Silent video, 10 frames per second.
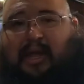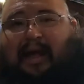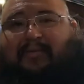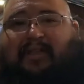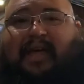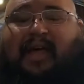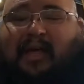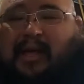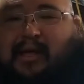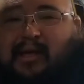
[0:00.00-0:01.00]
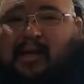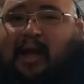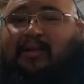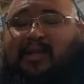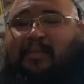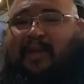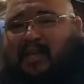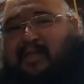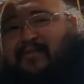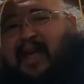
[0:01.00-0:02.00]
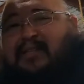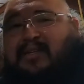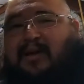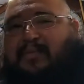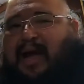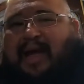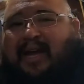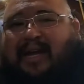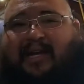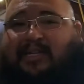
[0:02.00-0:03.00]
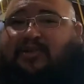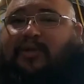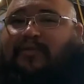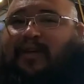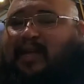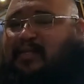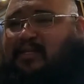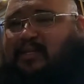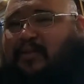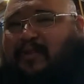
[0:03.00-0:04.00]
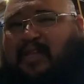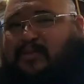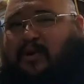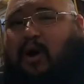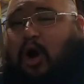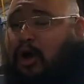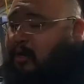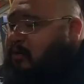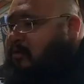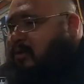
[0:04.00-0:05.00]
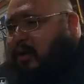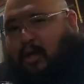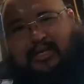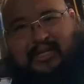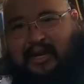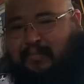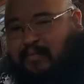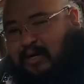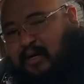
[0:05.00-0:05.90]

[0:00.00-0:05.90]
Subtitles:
after that, I was able to get the fans on, but I couldn't control the fans. The fans were on all the time.